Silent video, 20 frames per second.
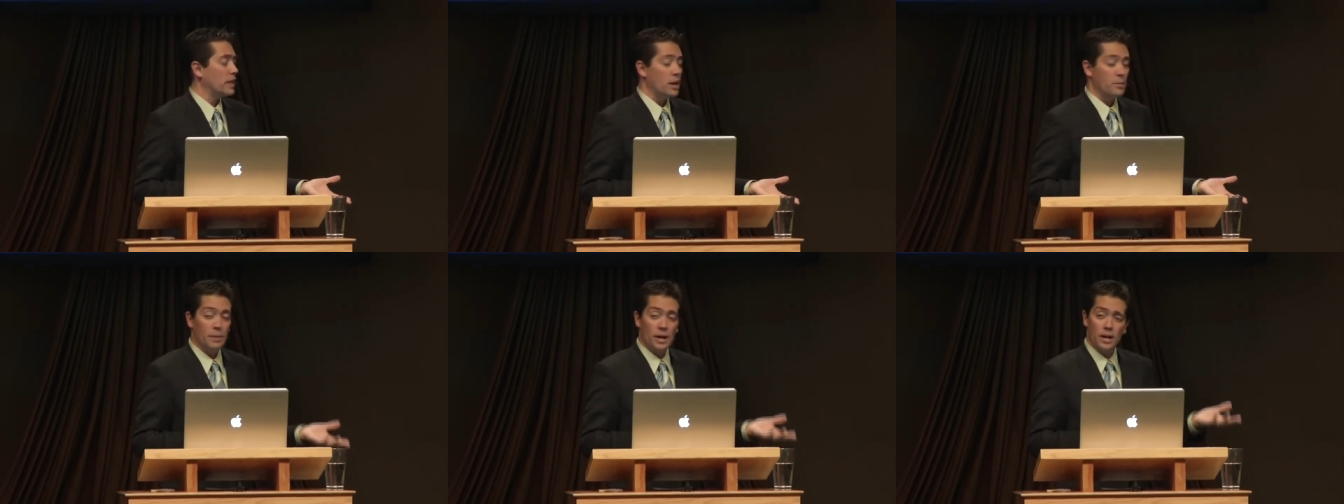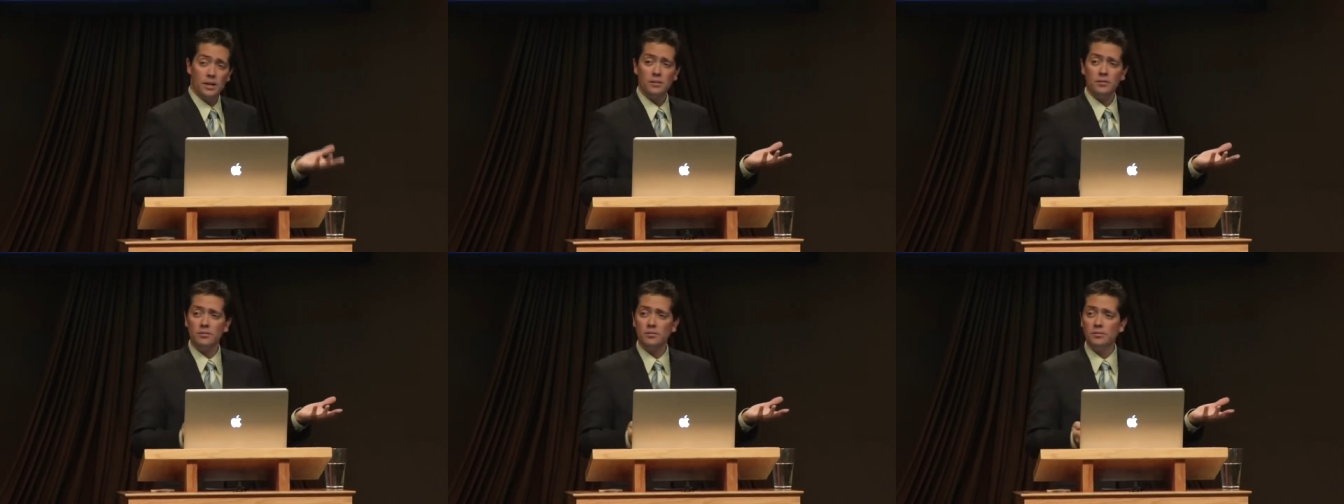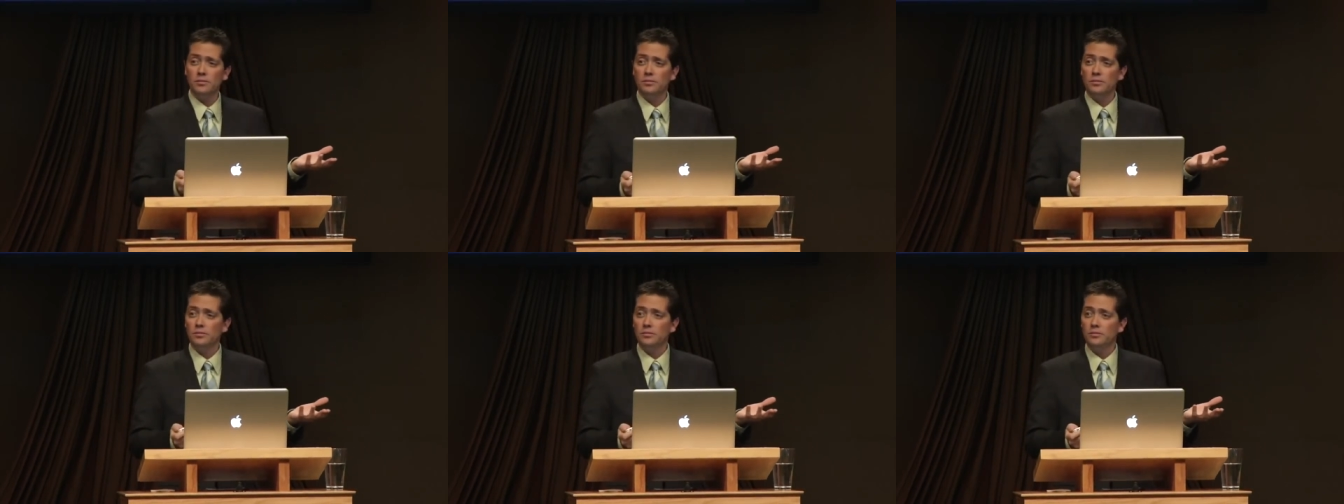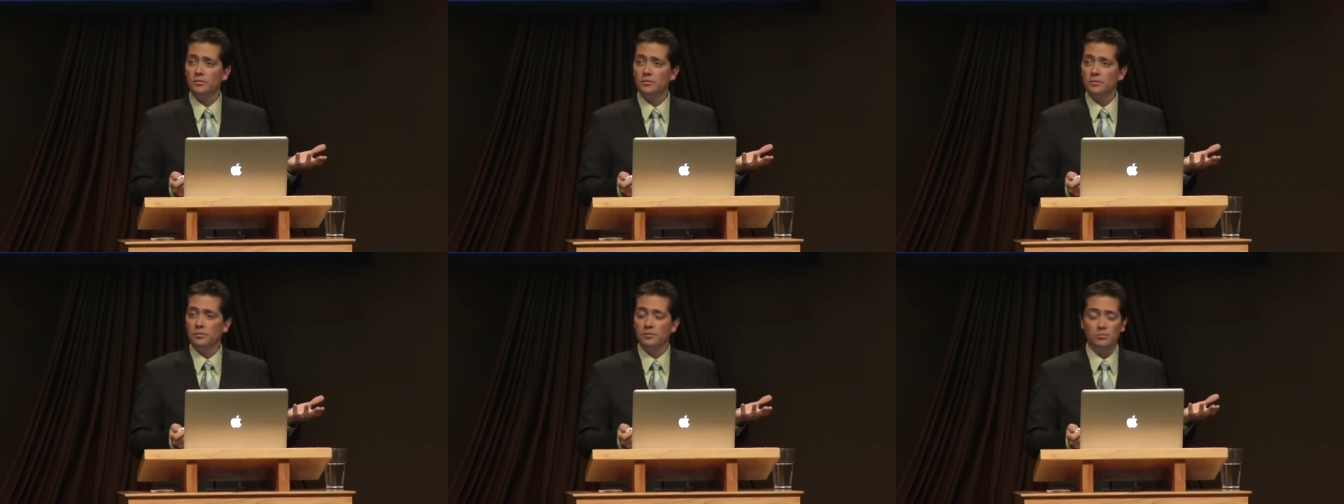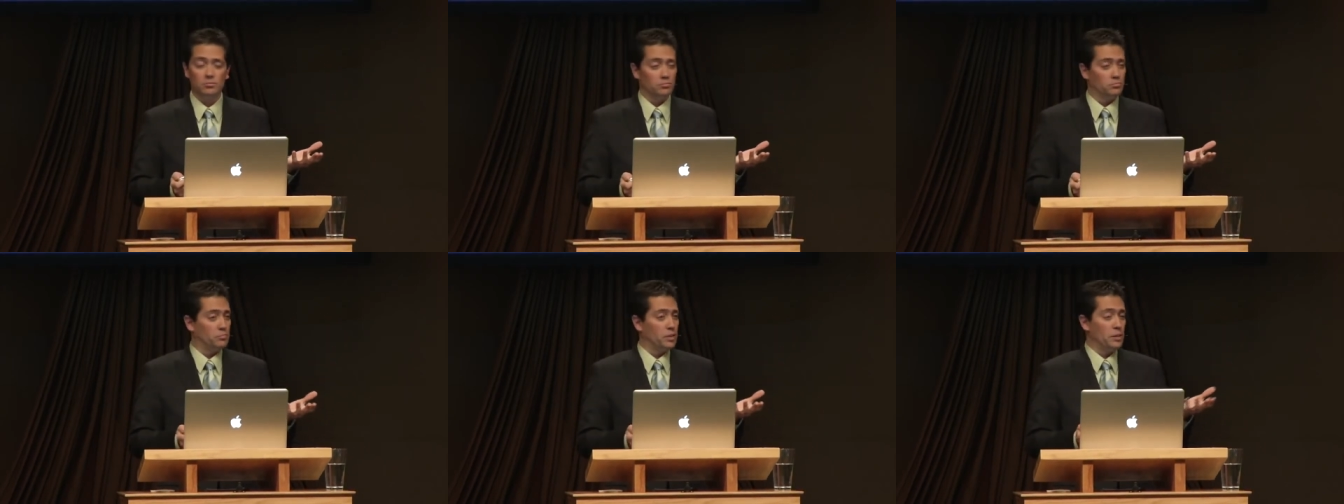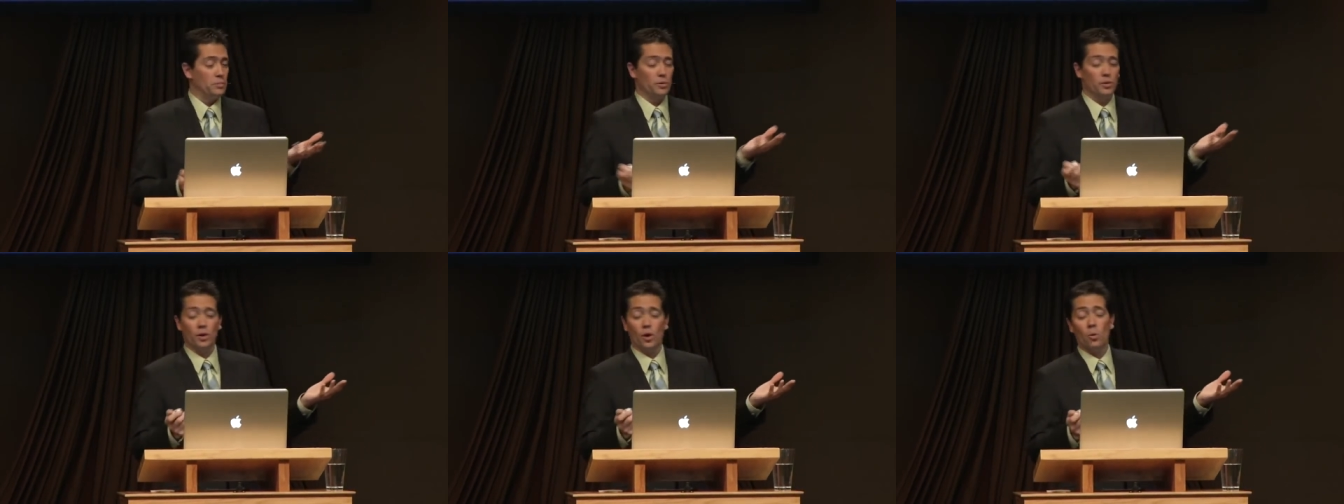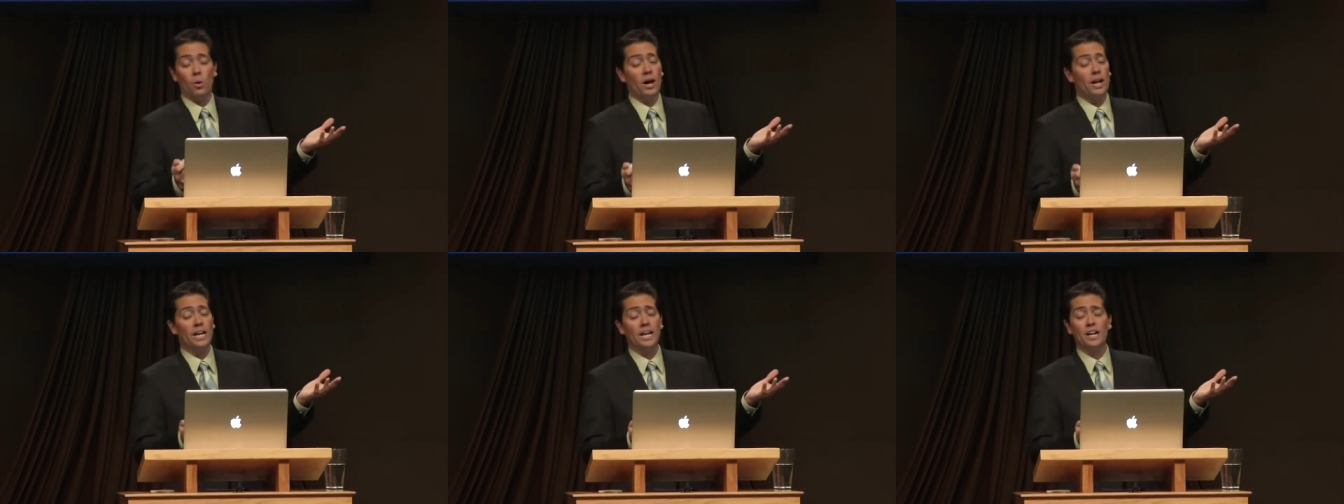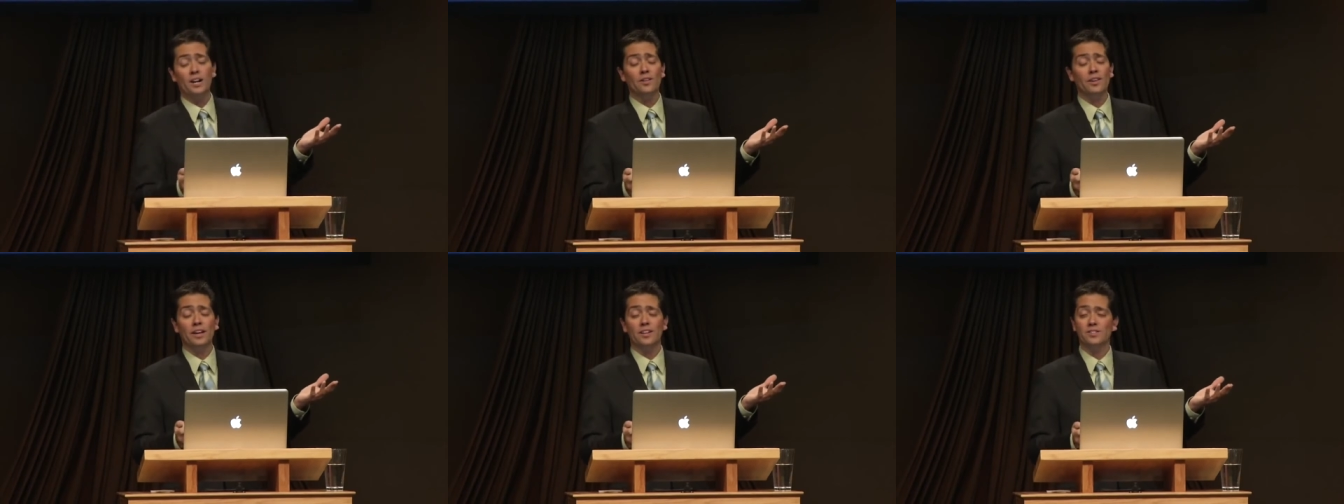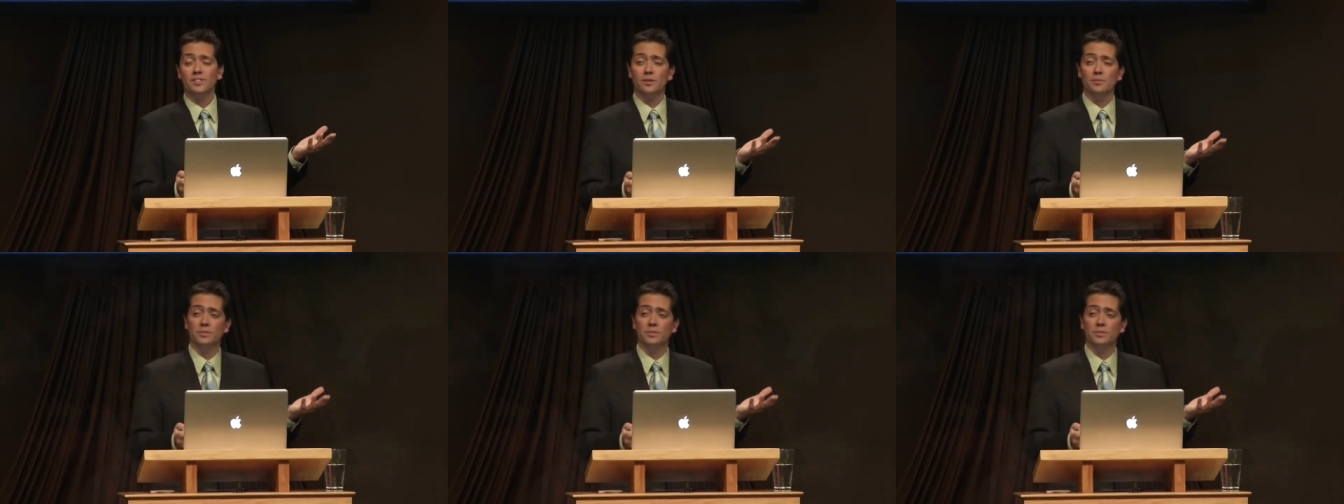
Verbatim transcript: Amen? People don't want to hear that